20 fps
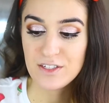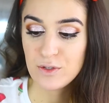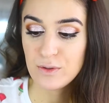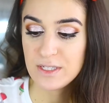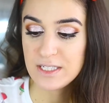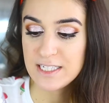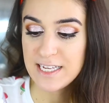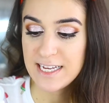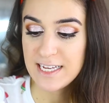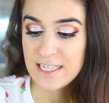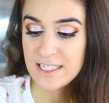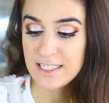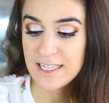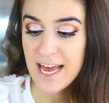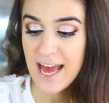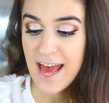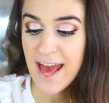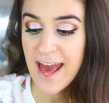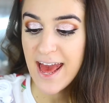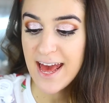So it says,
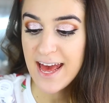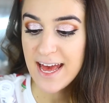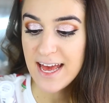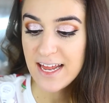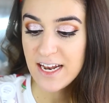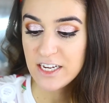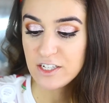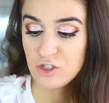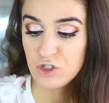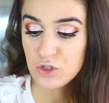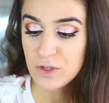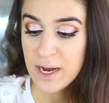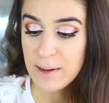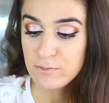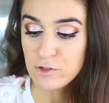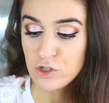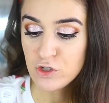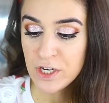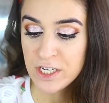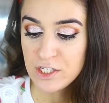add a
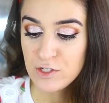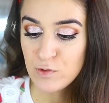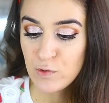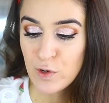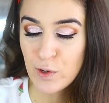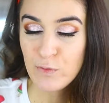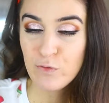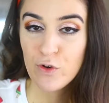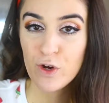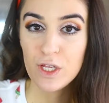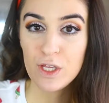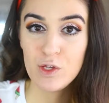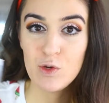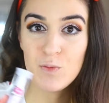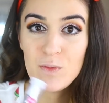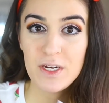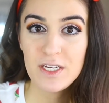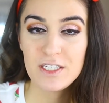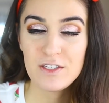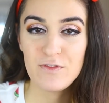drop to transform for a
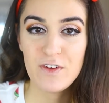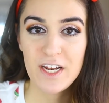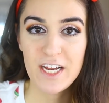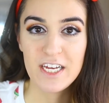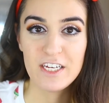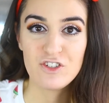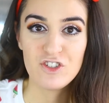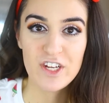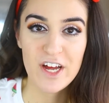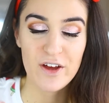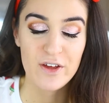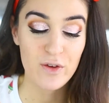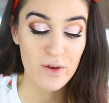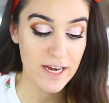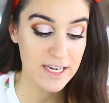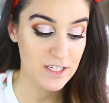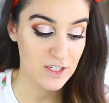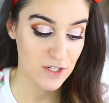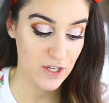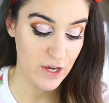luminous finish. Now you
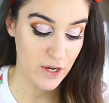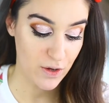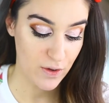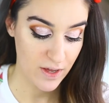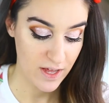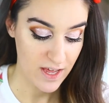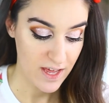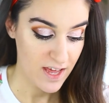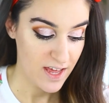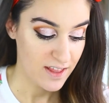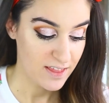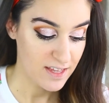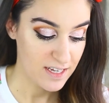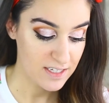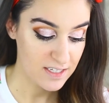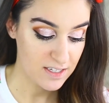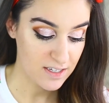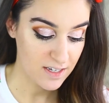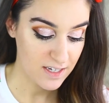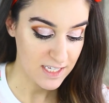guys know
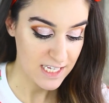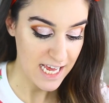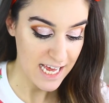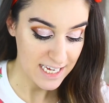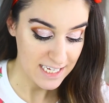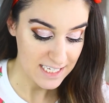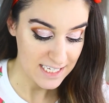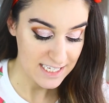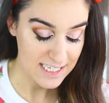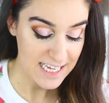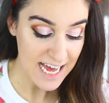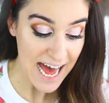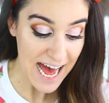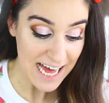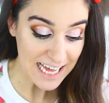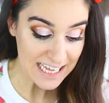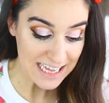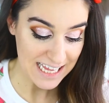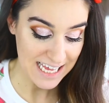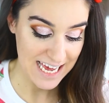this looks
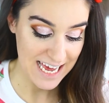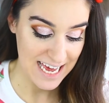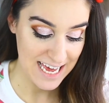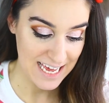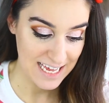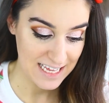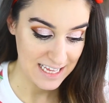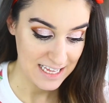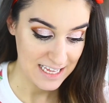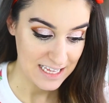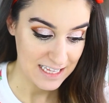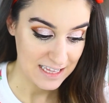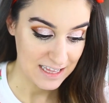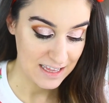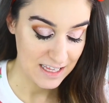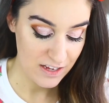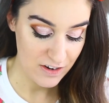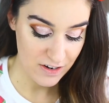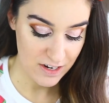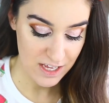exactly,
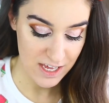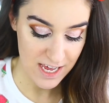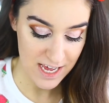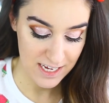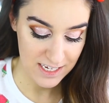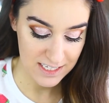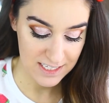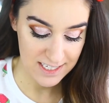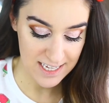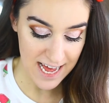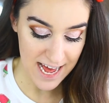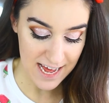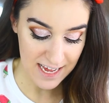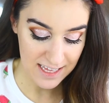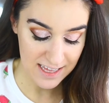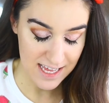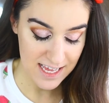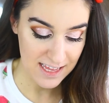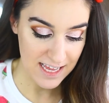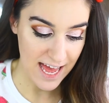literally
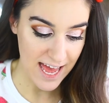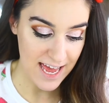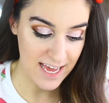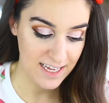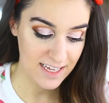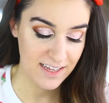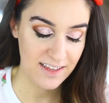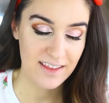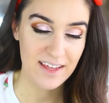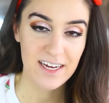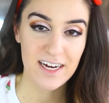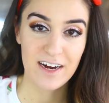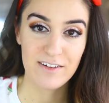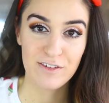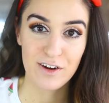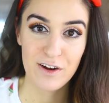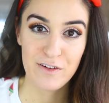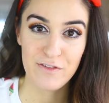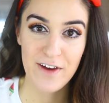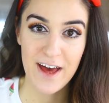exactly like the
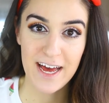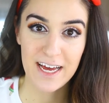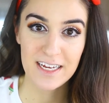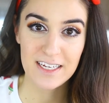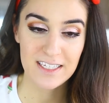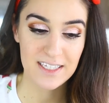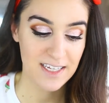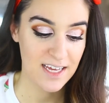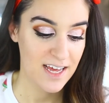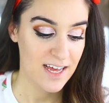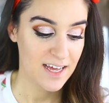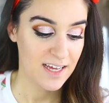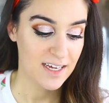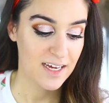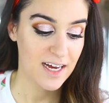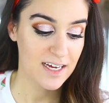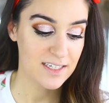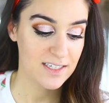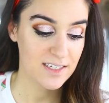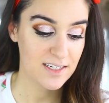Cover FX
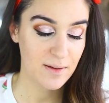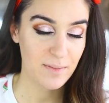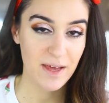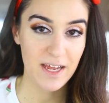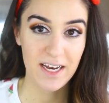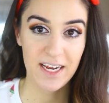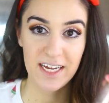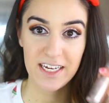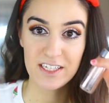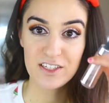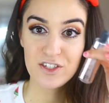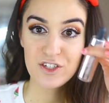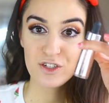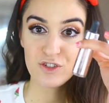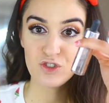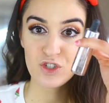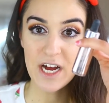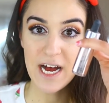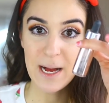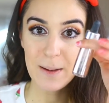custom enhancer
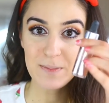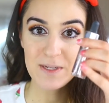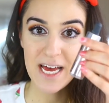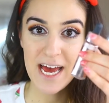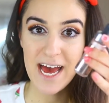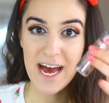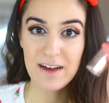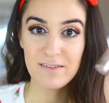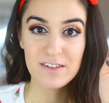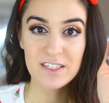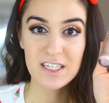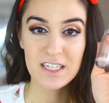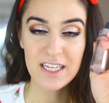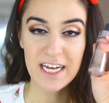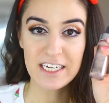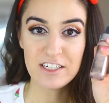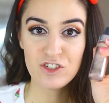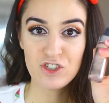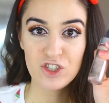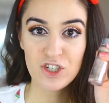drops. I have
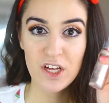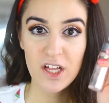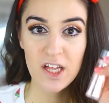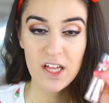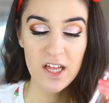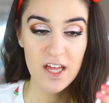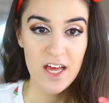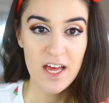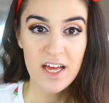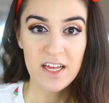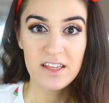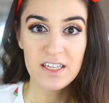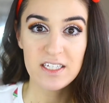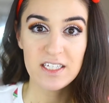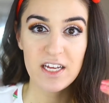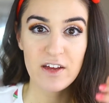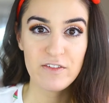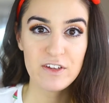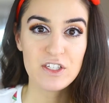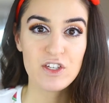Celestial. This
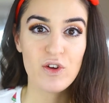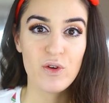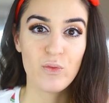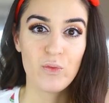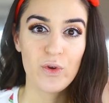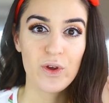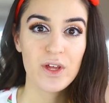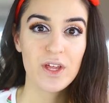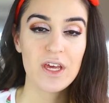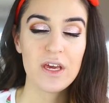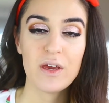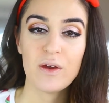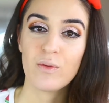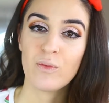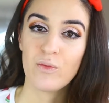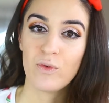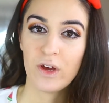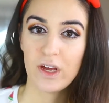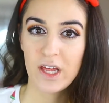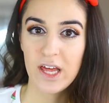stuff is really,
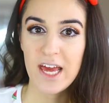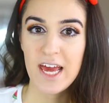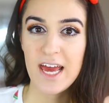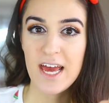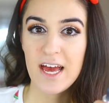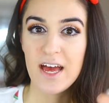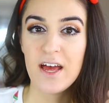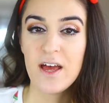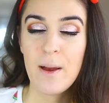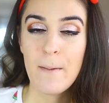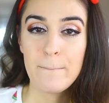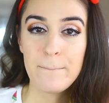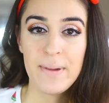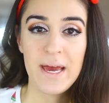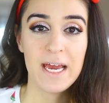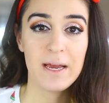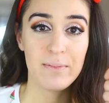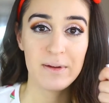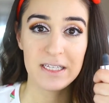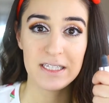really
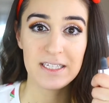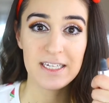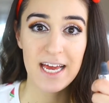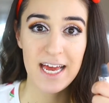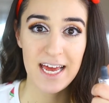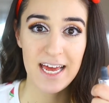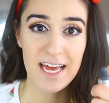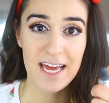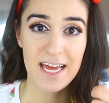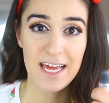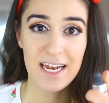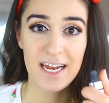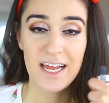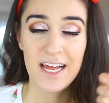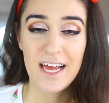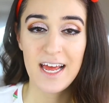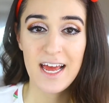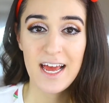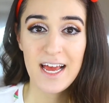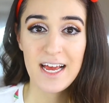pigmented.
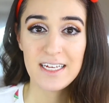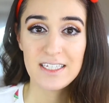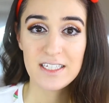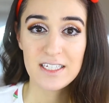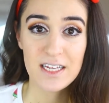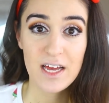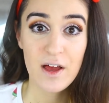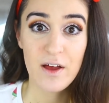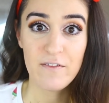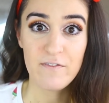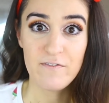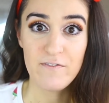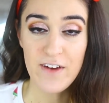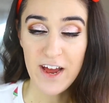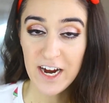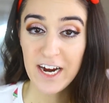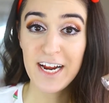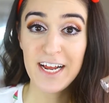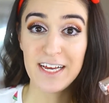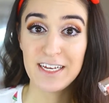It's
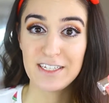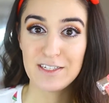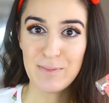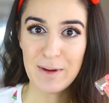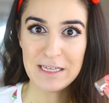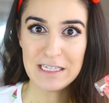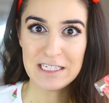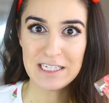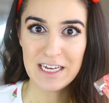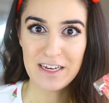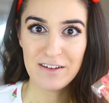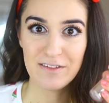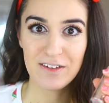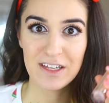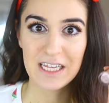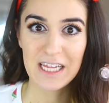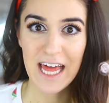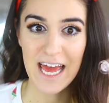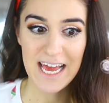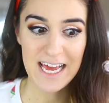very
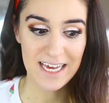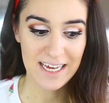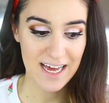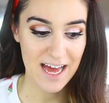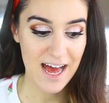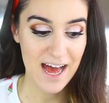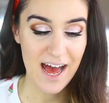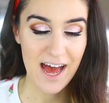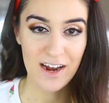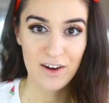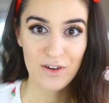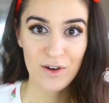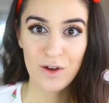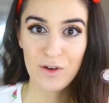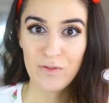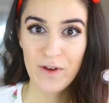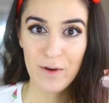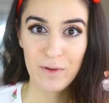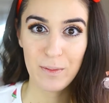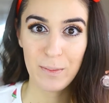expensive, like I don't
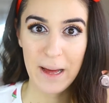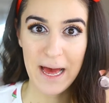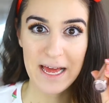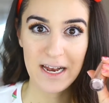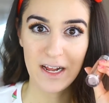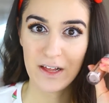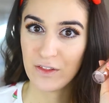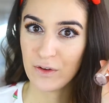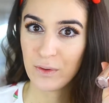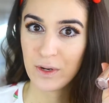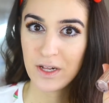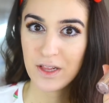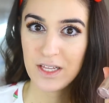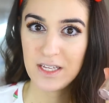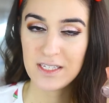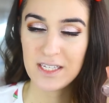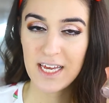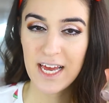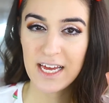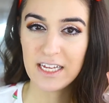know if I would buy another one of
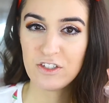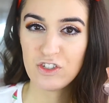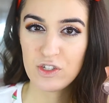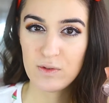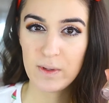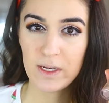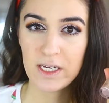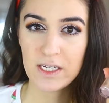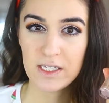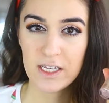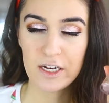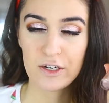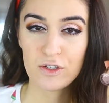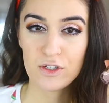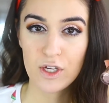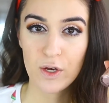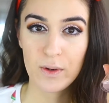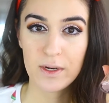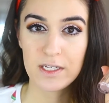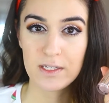these again just because they are
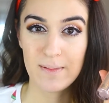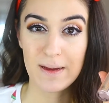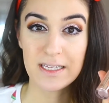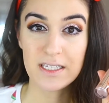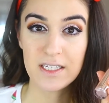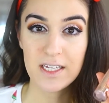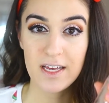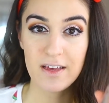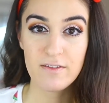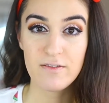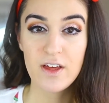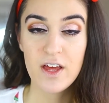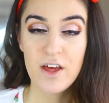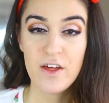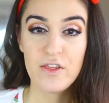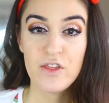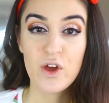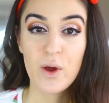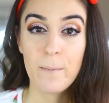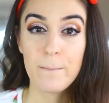so expensive.
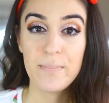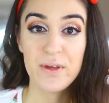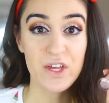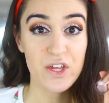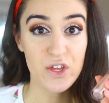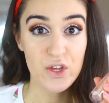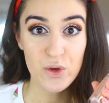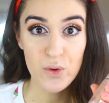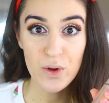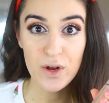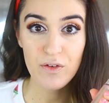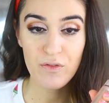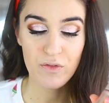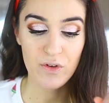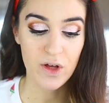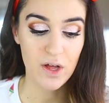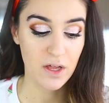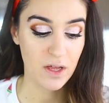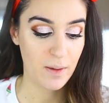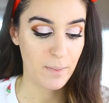They're
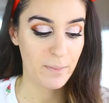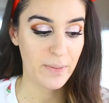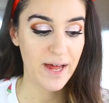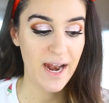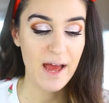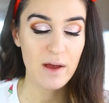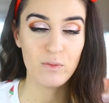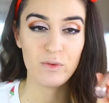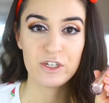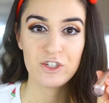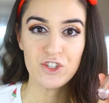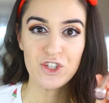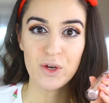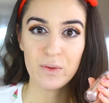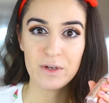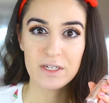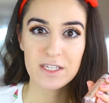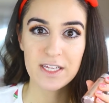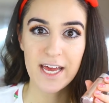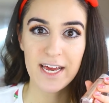beautiful, but I wish there
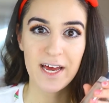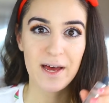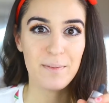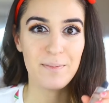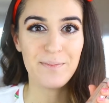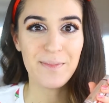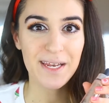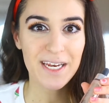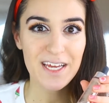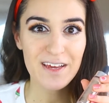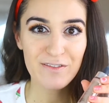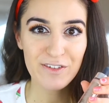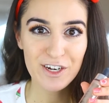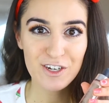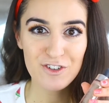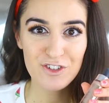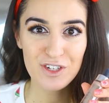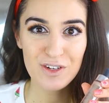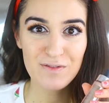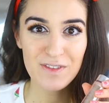was like a mini
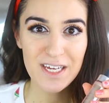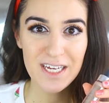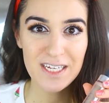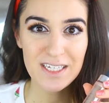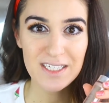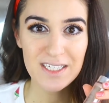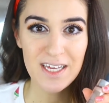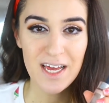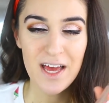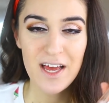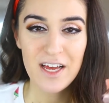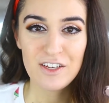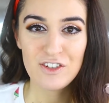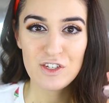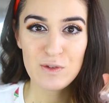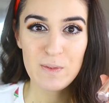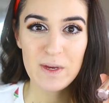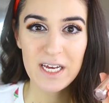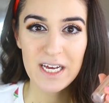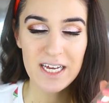version of this
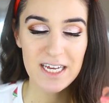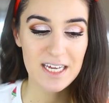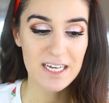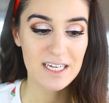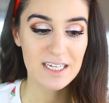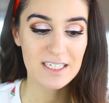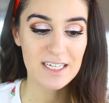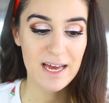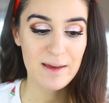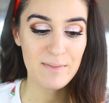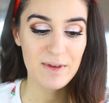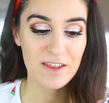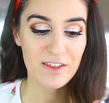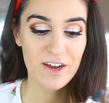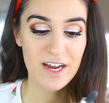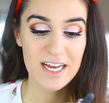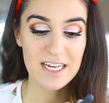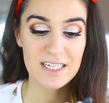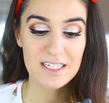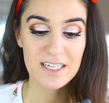just because, I mean,
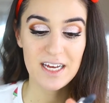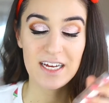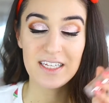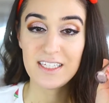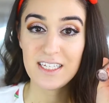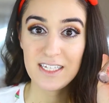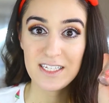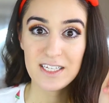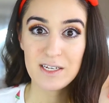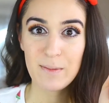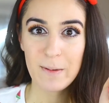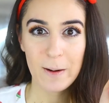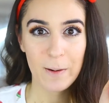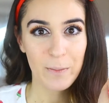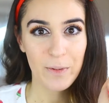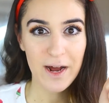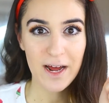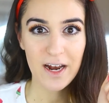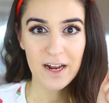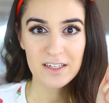there is a decent amount
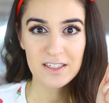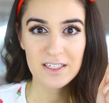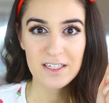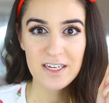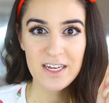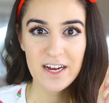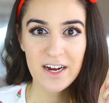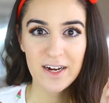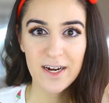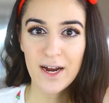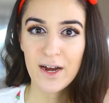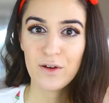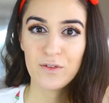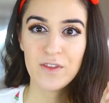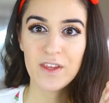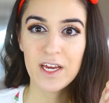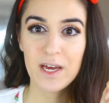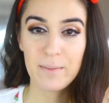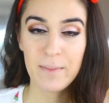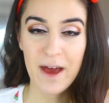of product in here and I
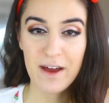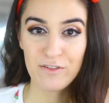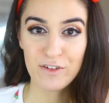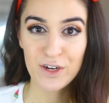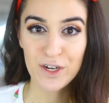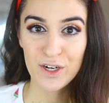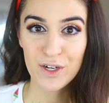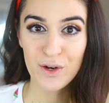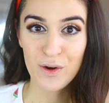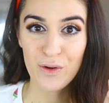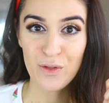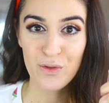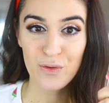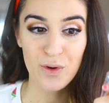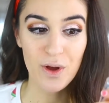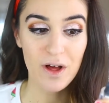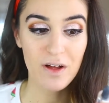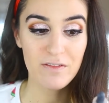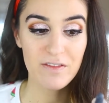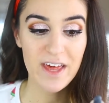don't think I'm ever going to go
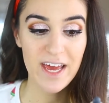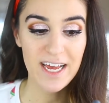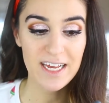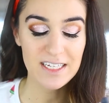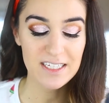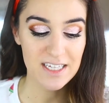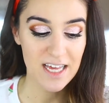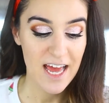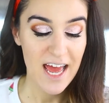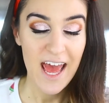through all of this.